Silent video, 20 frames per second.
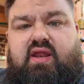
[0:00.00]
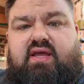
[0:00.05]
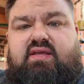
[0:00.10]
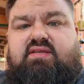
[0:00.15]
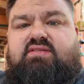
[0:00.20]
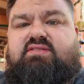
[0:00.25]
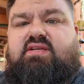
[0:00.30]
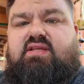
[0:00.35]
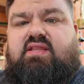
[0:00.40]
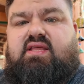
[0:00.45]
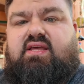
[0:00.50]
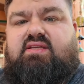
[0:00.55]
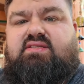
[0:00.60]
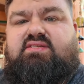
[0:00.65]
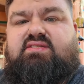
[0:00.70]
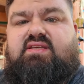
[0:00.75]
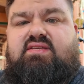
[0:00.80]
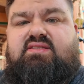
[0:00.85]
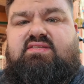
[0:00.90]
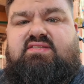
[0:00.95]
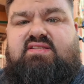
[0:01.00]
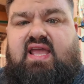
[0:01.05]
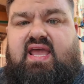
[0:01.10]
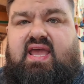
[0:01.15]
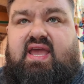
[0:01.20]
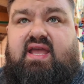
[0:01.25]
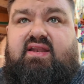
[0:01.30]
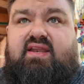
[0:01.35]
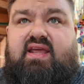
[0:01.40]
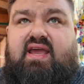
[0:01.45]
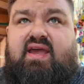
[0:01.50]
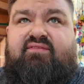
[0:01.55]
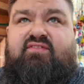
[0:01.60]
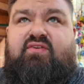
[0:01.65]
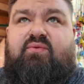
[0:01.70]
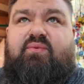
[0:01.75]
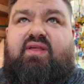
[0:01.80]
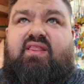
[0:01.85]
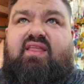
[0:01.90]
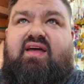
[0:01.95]
us to this stand
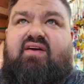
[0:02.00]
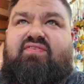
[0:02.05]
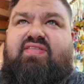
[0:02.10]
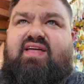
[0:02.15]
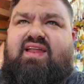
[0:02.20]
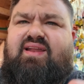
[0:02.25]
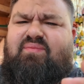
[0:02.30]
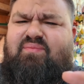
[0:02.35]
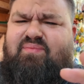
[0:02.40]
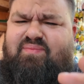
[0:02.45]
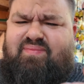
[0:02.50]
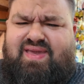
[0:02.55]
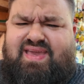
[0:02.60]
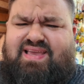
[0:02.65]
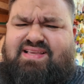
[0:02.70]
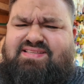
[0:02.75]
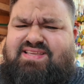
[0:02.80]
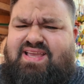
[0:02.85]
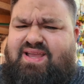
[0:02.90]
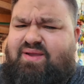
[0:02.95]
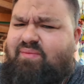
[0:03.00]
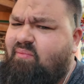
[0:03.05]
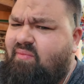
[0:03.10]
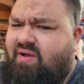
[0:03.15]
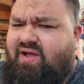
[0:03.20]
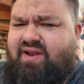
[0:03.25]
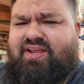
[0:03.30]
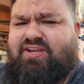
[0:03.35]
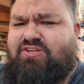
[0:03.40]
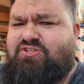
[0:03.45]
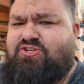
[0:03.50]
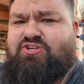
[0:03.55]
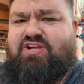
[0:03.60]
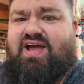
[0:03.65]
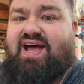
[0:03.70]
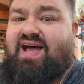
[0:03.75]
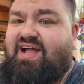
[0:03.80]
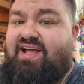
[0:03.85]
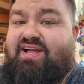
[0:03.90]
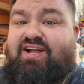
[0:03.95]
after we left that amazing money
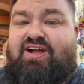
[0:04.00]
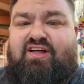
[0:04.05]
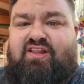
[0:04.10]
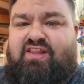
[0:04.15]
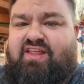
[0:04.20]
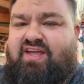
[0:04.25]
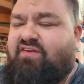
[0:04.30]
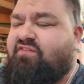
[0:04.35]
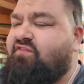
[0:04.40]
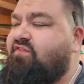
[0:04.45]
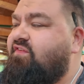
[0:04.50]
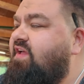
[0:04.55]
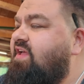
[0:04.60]
shot cliff.